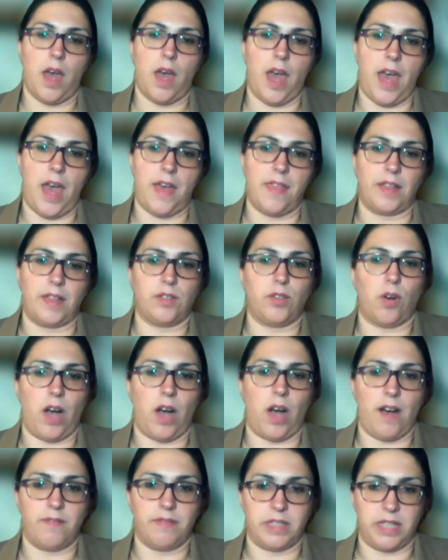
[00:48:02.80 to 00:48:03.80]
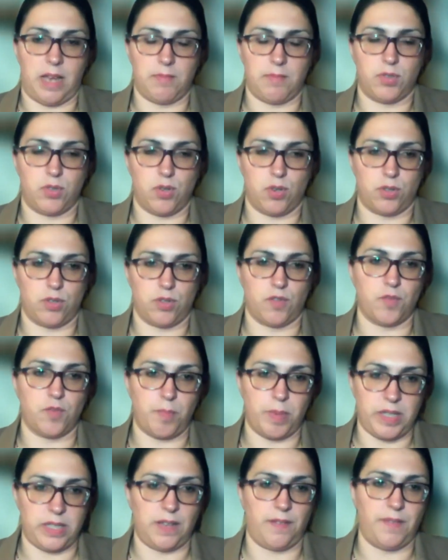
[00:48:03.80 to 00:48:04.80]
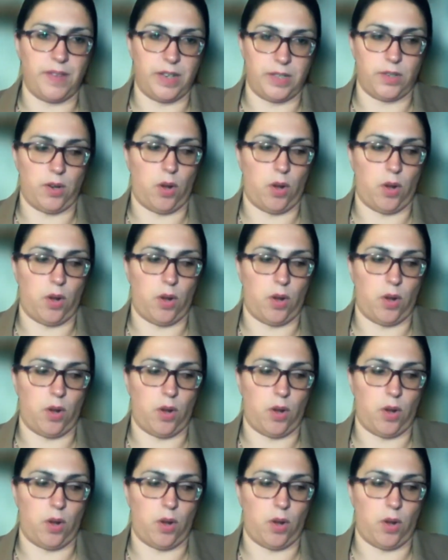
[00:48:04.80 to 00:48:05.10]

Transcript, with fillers: uh, that you have some sort of specific